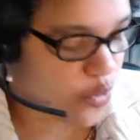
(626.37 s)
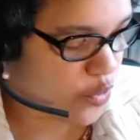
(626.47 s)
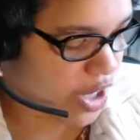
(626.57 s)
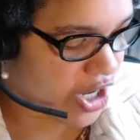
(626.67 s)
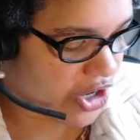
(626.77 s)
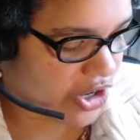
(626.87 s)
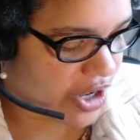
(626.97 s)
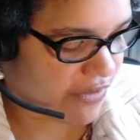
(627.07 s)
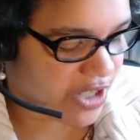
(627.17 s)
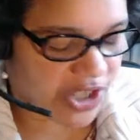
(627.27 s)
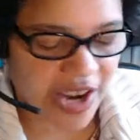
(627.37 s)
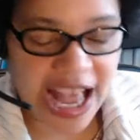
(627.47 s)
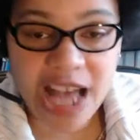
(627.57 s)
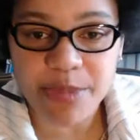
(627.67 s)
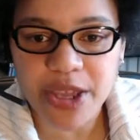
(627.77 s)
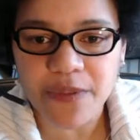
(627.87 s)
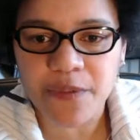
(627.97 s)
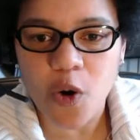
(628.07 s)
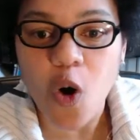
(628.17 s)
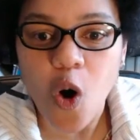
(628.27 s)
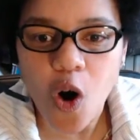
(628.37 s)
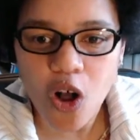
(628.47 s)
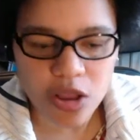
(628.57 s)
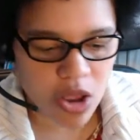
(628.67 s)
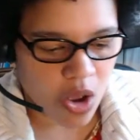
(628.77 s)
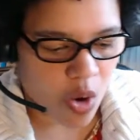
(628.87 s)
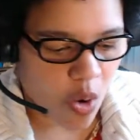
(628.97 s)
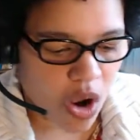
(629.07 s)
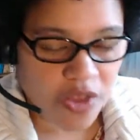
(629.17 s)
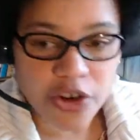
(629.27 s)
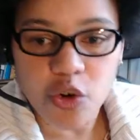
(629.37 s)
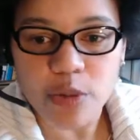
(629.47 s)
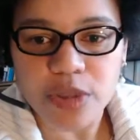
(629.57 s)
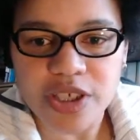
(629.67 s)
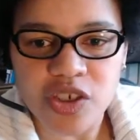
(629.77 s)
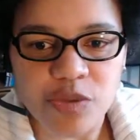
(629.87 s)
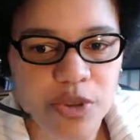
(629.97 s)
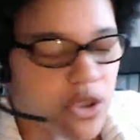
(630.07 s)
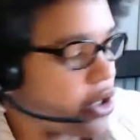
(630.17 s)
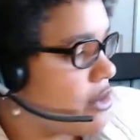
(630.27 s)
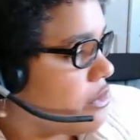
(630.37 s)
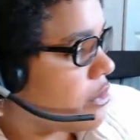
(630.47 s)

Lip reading: reader of Dear Abby fall on the normal distribution,